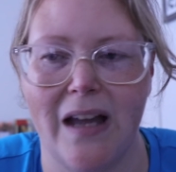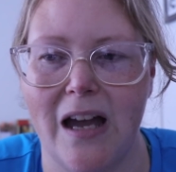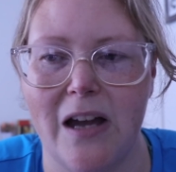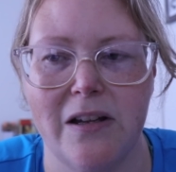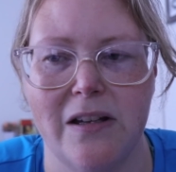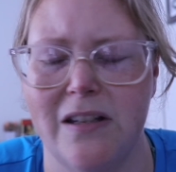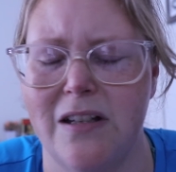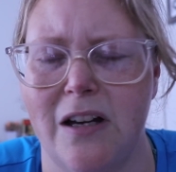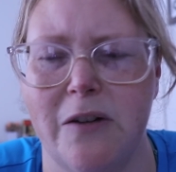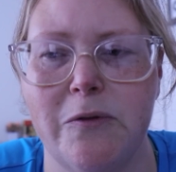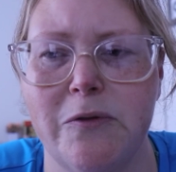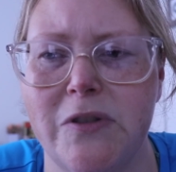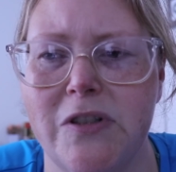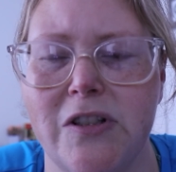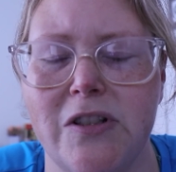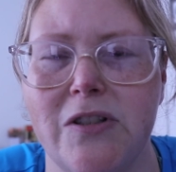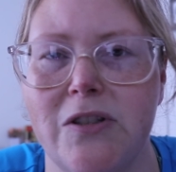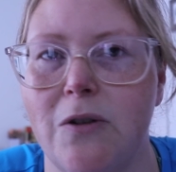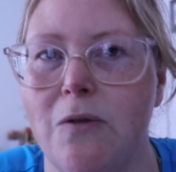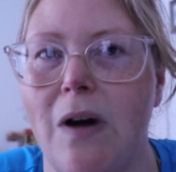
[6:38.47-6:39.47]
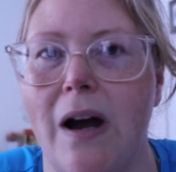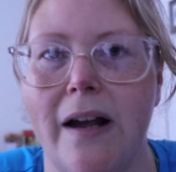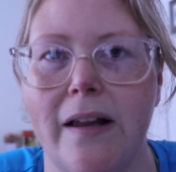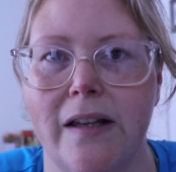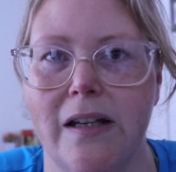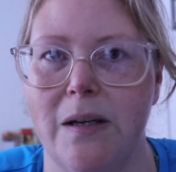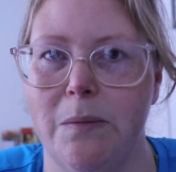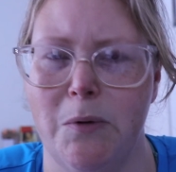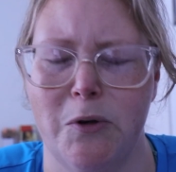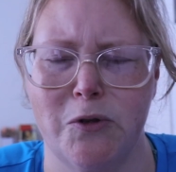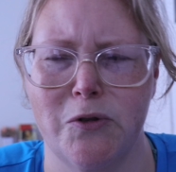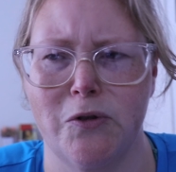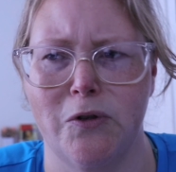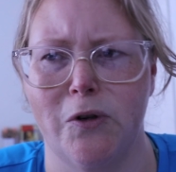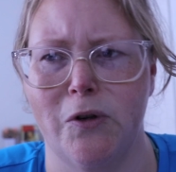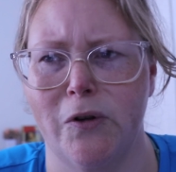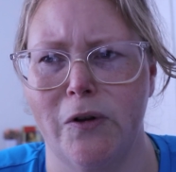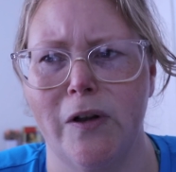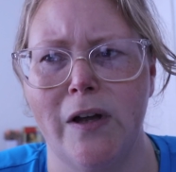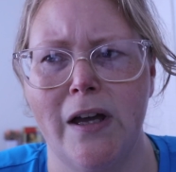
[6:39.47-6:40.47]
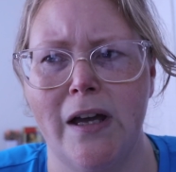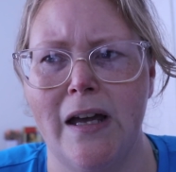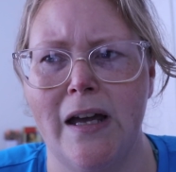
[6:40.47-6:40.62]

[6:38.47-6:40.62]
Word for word: I, I was just so highly emotional